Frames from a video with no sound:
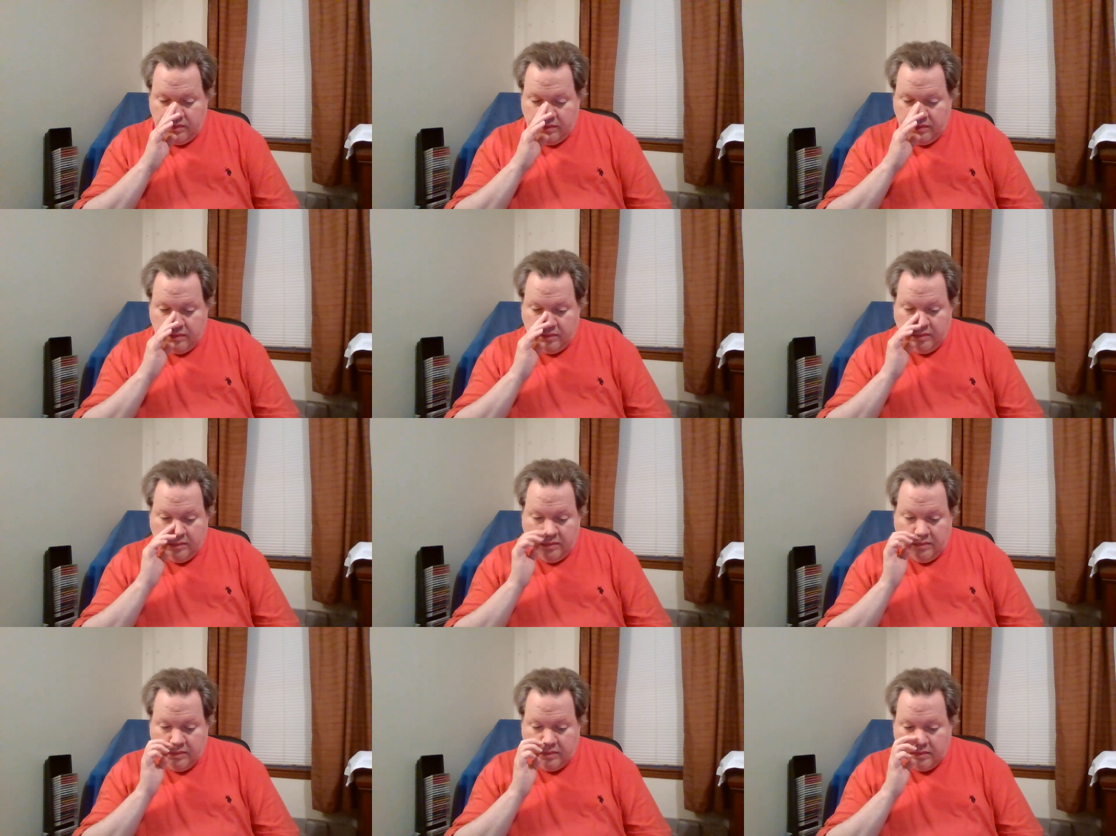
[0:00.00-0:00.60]

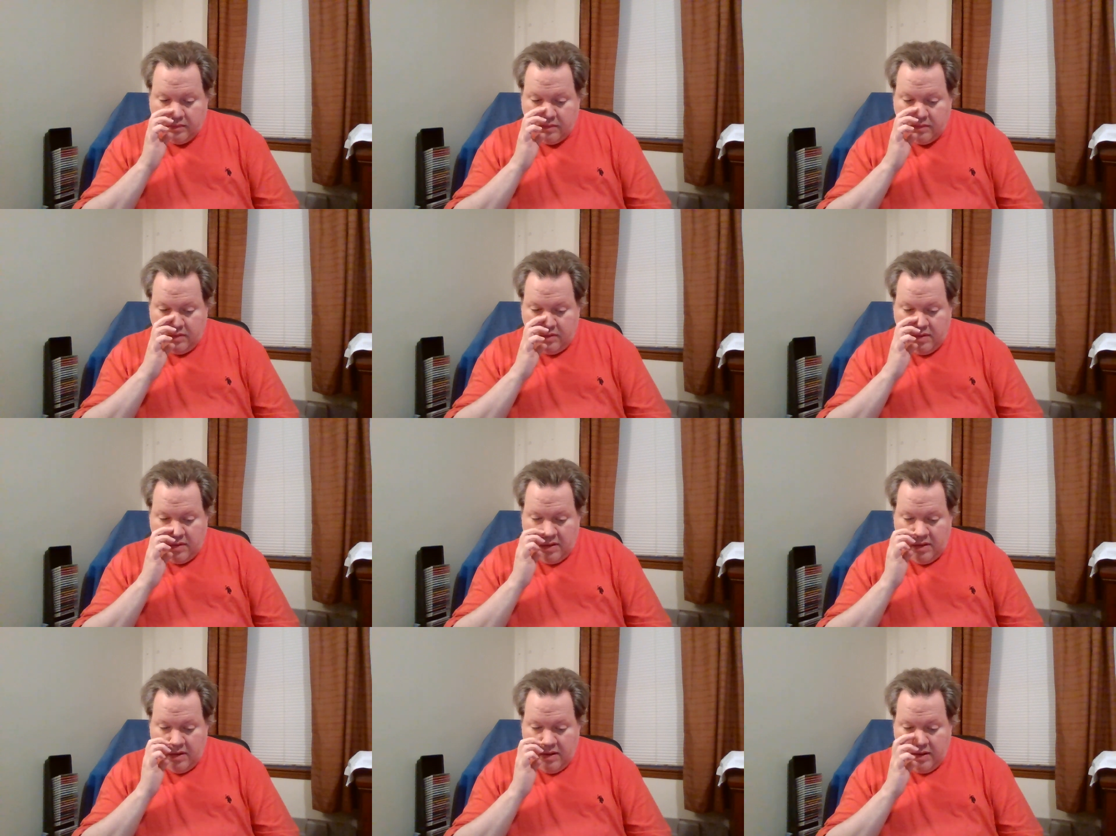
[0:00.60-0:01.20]

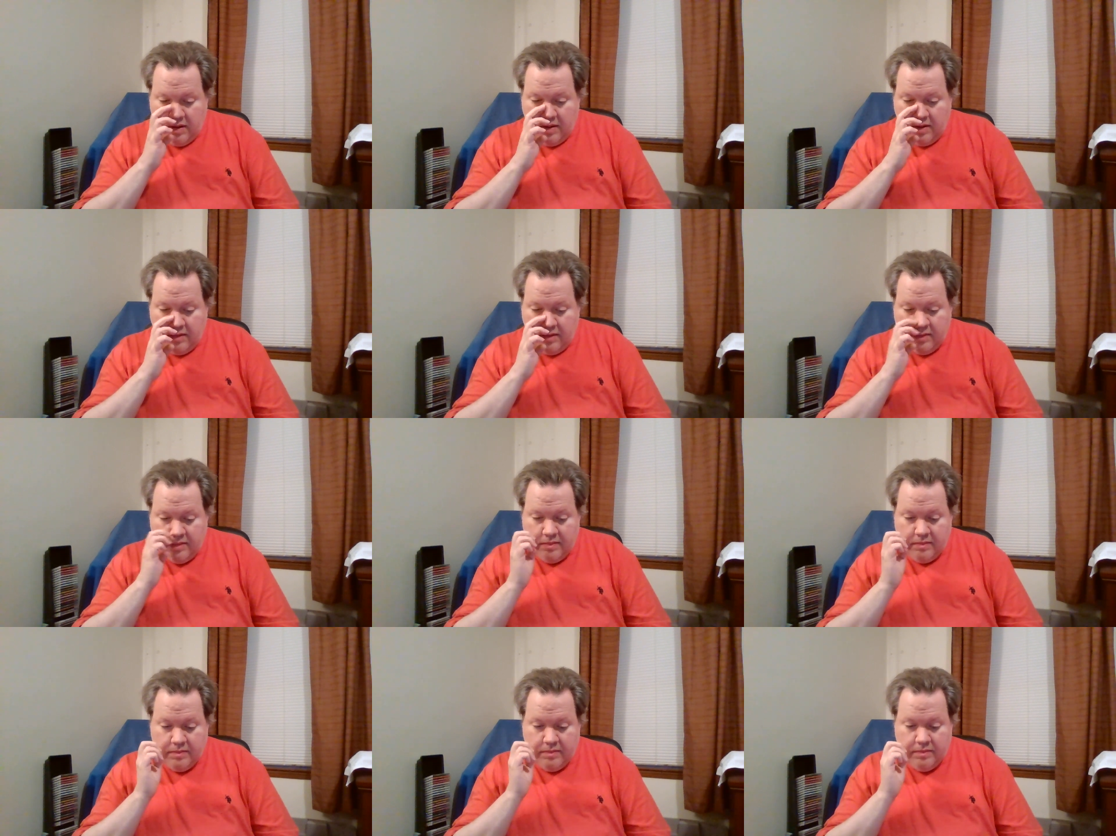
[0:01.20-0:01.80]

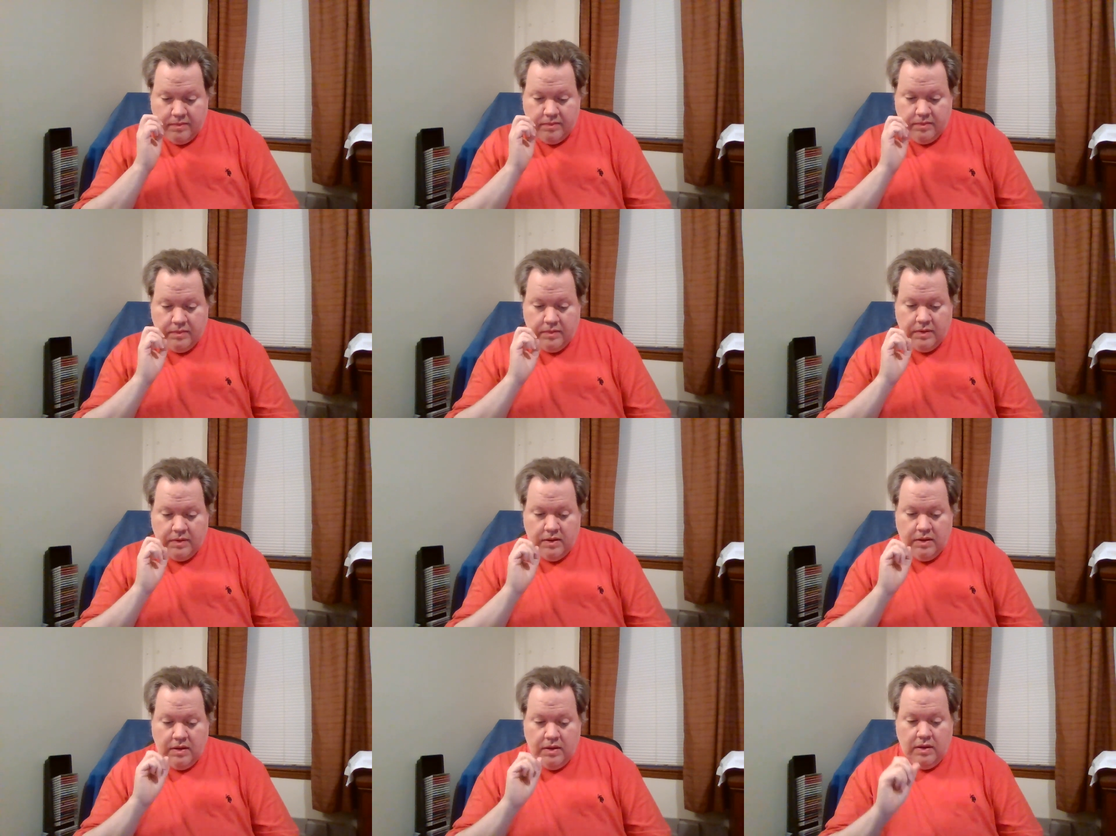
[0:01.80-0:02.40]

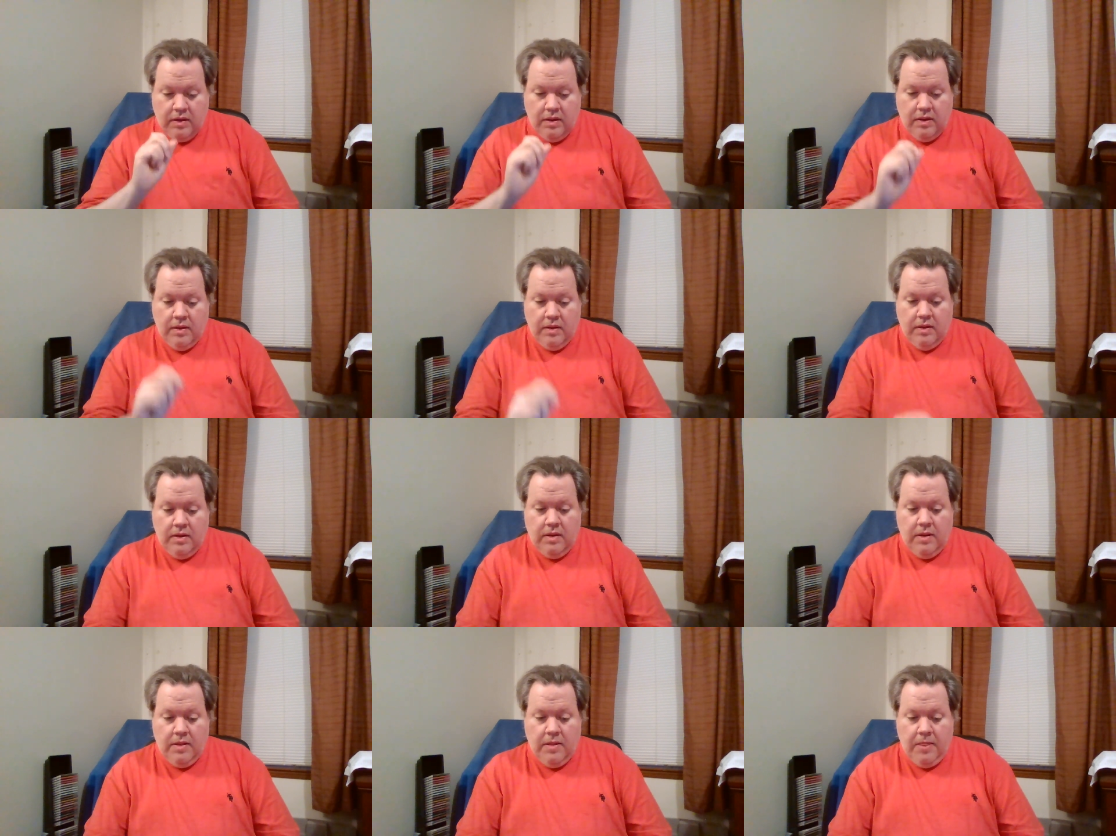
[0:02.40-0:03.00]

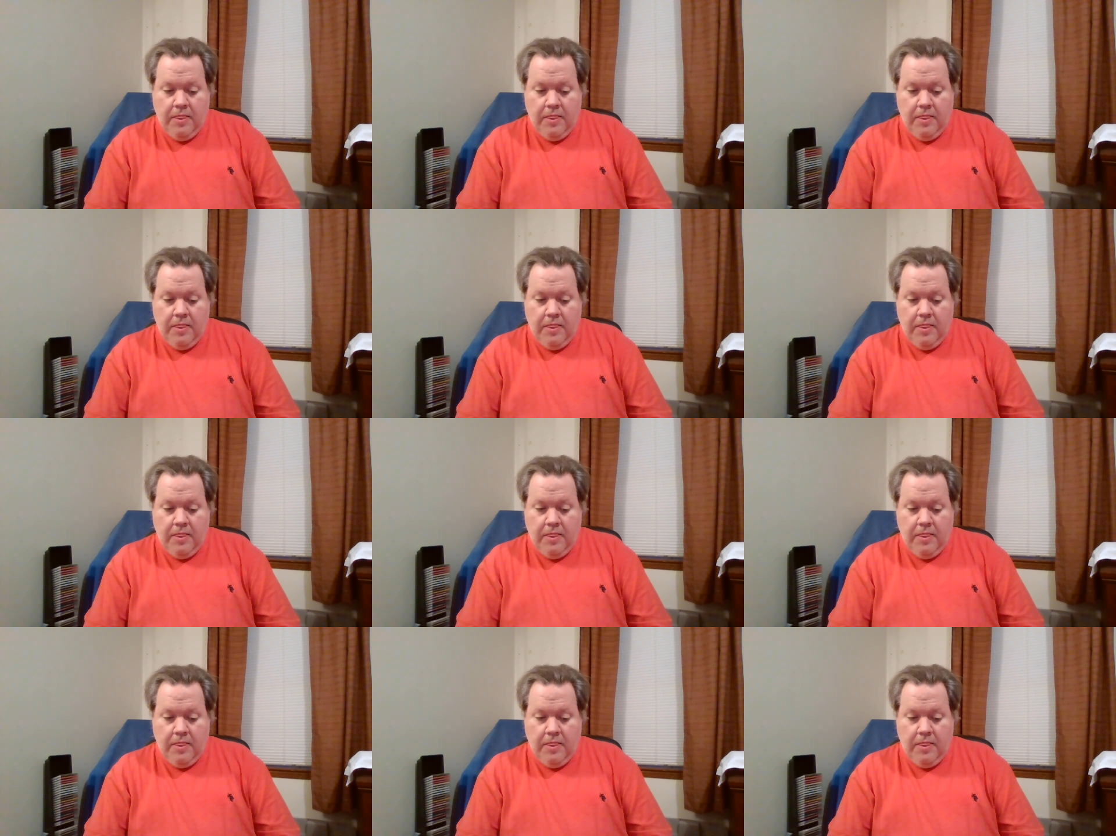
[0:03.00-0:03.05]
(no one is talking)